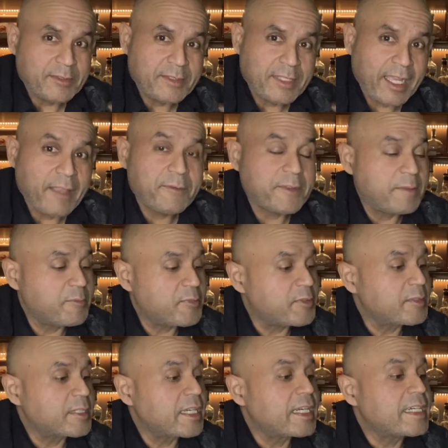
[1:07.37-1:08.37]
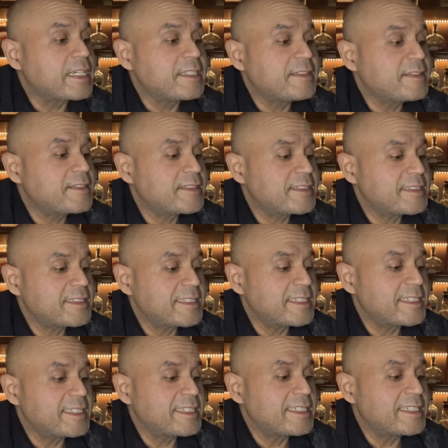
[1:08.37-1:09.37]
I have seen some guys
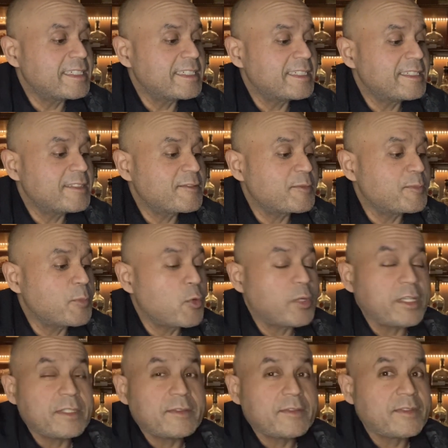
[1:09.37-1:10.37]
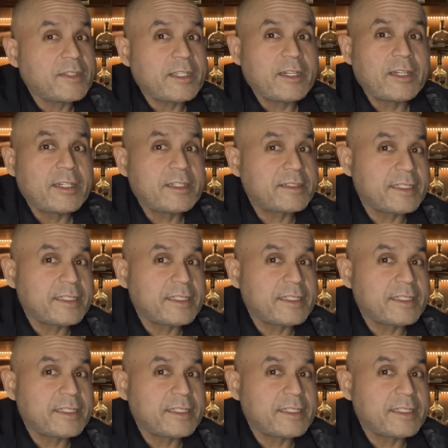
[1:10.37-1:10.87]
smoking cigars,